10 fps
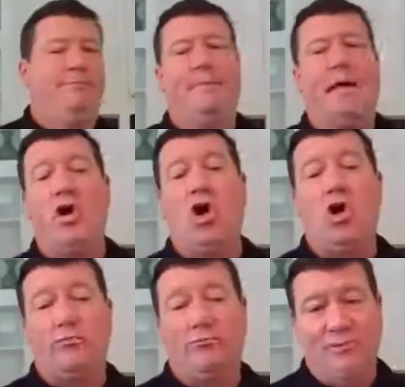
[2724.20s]
my
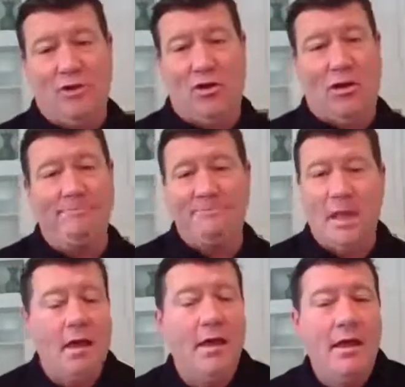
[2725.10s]
dog, sorry,
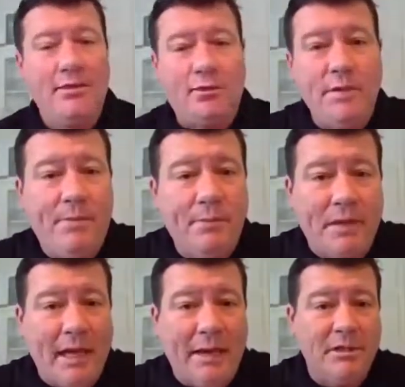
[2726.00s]
three pump
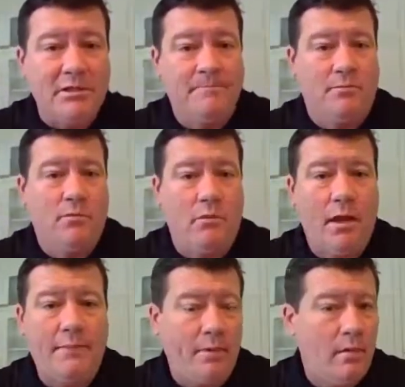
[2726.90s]
captains,
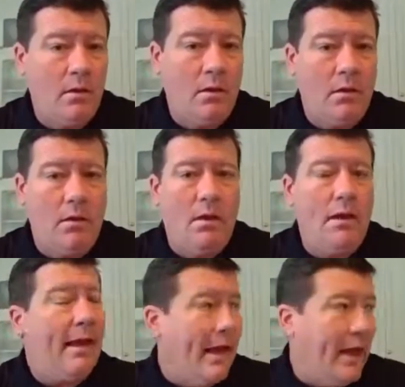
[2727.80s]
right?
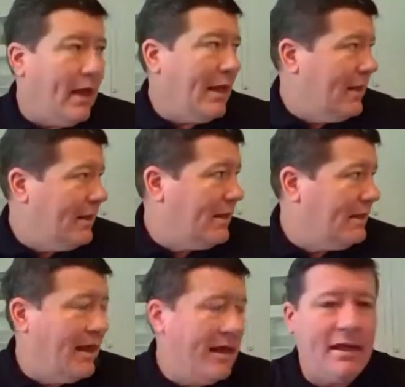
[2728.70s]
And
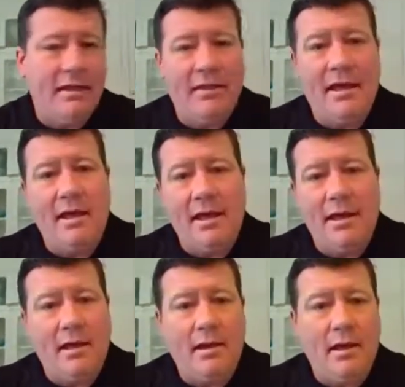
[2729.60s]
they, they
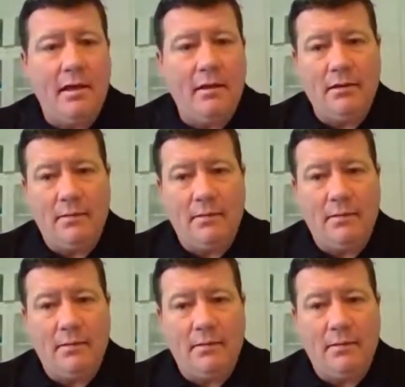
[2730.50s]
had, uh,